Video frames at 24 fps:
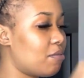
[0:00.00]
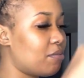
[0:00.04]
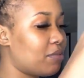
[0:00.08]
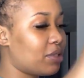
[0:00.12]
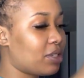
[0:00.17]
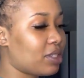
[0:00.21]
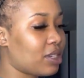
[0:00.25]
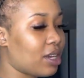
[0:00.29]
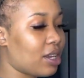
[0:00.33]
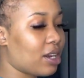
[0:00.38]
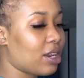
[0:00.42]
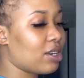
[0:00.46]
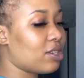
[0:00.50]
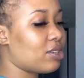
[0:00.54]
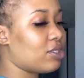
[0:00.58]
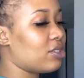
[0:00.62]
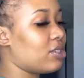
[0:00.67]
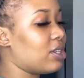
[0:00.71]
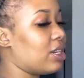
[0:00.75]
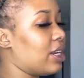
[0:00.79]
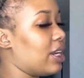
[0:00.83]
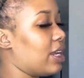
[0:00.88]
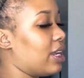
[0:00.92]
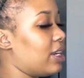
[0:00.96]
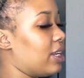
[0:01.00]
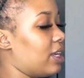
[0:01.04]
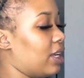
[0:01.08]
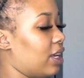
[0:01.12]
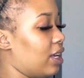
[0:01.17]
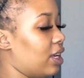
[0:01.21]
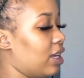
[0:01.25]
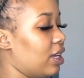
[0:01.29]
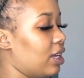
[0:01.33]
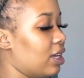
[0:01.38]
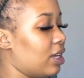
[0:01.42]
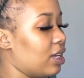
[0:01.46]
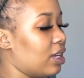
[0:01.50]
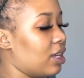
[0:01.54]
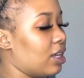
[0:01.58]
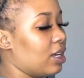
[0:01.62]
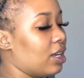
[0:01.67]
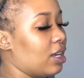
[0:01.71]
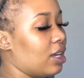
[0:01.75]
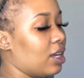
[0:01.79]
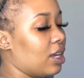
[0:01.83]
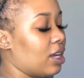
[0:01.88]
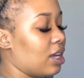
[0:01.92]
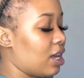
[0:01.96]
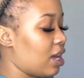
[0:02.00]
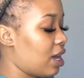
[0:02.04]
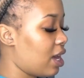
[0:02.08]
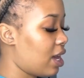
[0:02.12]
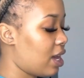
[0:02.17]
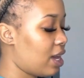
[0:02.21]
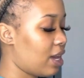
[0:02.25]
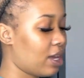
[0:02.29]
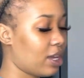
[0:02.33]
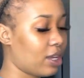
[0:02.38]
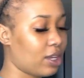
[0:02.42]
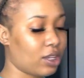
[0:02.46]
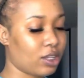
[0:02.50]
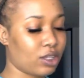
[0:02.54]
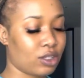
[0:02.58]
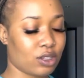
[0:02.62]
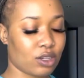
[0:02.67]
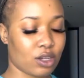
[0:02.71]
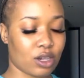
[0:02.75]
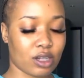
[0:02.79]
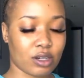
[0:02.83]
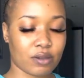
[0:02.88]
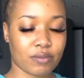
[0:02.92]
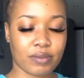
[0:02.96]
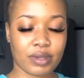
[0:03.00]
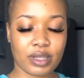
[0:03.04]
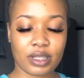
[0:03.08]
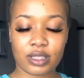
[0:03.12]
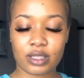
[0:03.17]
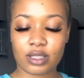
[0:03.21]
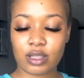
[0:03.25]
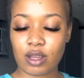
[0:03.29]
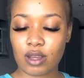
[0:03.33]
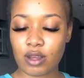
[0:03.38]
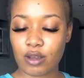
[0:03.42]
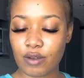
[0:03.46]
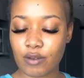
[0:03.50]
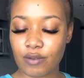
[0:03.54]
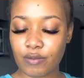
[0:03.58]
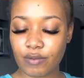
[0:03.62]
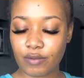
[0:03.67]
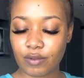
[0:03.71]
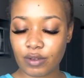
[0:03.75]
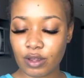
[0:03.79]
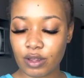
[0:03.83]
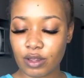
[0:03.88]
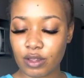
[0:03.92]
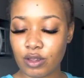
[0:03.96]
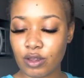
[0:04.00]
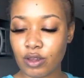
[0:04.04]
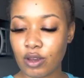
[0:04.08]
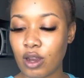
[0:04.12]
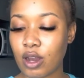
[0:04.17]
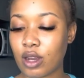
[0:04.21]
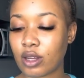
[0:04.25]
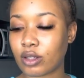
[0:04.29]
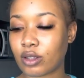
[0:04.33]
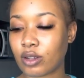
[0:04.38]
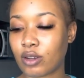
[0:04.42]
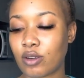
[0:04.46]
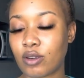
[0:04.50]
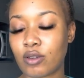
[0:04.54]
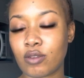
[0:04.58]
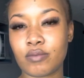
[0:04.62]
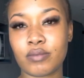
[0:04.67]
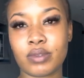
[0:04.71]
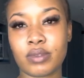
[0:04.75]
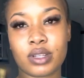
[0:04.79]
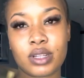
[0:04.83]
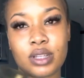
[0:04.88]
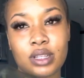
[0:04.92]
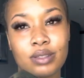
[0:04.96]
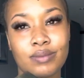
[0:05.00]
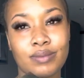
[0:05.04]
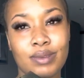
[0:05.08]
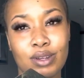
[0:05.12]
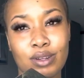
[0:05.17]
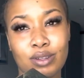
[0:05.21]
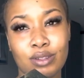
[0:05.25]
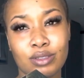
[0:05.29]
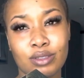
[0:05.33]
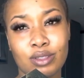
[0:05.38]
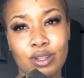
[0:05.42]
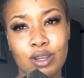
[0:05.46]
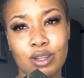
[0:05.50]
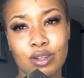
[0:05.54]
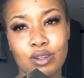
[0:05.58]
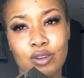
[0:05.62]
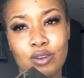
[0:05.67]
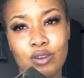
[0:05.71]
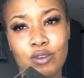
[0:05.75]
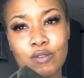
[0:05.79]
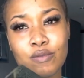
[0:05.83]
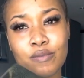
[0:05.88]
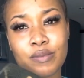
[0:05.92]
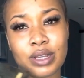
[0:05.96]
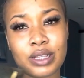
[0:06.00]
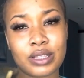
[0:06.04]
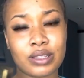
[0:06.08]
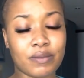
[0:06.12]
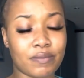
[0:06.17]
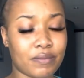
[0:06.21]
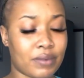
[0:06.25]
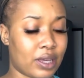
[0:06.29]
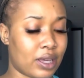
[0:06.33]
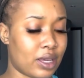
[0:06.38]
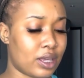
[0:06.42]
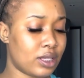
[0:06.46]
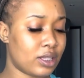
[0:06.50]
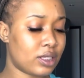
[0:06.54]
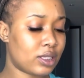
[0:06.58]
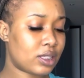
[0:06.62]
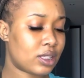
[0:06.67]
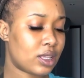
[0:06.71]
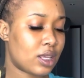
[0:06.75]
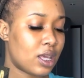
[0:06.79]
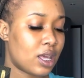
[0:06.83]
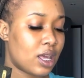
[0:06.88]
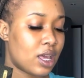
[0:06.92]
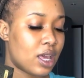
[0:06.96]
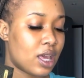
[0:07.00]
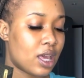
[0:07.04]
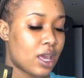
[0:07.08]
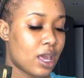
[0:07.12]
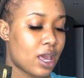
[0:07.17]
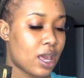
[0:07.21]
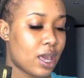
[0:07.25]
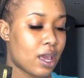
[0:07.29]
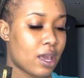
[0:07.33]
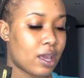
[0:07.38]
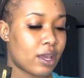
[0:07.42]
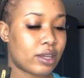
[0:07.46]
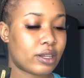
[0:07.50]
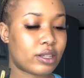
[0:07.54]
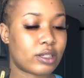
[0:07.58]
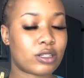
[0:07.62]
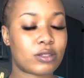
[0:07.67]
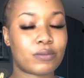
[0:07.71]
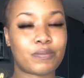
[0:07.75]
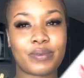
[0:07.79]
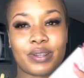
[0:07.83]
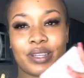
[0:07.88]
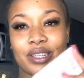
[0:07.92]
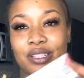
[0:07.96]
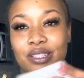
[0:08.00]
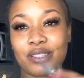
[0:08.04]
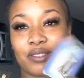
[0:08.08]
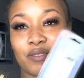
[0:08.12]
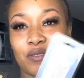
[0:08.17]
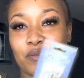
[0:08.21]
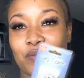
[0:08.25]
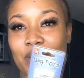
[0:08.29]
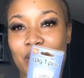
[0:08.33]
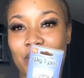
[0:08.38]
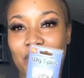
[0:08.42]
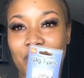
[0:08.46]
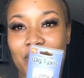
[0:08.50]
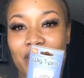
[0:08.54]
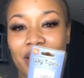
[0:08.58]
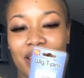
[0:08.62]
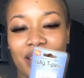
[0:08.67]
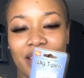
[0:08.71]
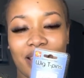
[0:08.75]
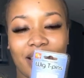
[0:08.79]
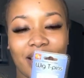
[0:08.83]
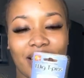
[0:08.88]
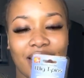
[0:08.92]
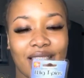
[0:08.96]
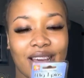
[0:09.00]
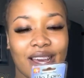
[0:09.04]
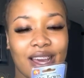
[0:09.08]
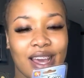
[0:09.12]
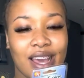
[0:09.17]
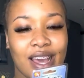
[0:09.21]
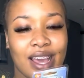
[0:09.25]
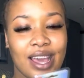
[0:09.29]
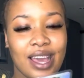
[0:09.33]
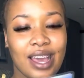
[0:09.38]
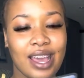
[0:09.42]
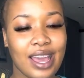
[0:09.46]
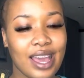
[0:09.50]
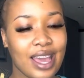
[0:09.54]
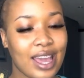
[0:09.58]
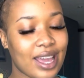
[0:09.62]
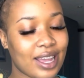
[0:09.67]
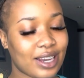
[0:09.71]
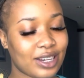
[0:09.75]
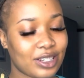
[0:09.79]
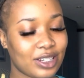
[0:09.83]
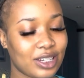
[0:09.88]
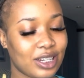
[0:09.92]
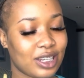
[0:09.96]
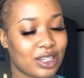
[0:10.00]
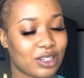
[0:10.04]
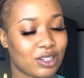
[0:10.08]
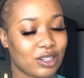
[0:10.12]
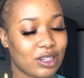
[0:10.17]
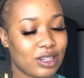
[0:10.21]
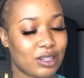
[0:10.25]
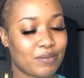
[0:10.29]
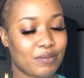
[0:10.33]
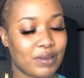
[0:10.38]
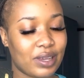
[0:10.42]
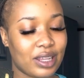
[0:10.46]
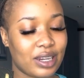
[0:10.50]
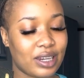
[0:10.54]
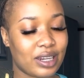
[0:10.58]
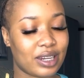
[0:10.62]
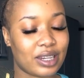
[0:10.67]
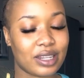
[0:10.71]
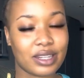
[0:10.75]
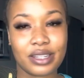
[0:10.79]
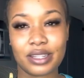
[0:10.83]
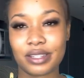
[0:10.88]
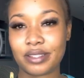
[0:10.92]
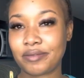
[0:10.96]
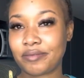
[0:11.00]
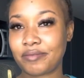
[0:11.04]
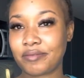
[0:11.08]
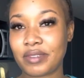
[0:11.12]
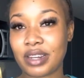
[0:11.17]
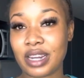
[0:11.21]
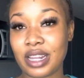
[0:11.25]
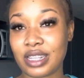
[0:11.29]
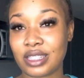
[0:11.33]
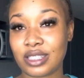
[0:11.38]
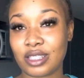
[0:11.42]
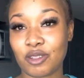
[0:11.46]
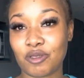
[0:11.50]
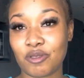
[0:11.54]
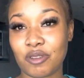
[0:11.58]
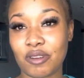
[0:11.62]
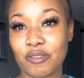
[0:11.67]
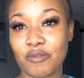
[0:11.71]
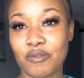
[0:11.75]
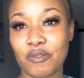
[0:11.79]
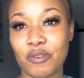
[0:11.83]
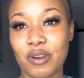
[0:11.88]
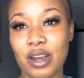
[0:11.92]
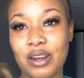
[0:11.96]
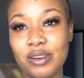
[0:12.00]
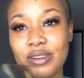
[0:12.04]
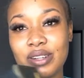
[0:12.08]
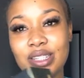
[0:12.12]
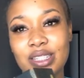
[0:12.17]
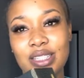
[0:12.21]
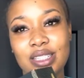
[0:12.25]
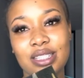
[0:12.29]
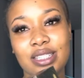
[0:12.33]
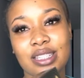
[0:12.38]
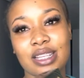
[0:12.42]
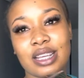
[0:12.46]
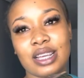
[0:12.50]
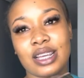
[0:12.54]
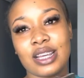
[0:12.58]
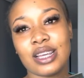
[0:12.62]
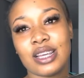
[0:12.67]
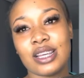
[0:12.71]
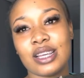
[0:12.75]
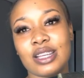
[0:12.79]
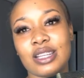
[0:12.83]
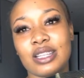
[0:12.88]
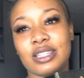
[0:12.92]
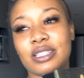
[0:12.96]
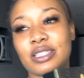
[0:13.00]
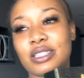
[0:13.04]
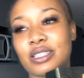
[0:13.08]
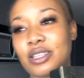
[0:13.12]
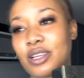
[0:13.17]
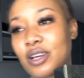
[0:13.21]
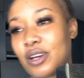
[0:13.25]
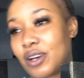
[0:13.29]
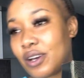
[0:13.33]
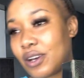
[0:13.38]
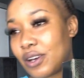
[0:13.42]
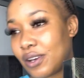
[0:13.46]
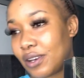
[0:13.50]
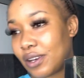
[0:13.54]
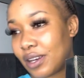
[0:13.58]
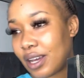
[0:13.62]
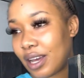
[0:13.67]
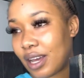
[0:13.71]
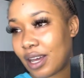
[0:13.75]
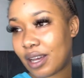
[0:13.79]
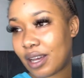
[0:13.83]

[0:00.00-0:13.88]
Shout out to Lady. I got myself a new hot comb because my old hot comb is a mess, and hence for my wig. And she literally made it in less than 24 hours. So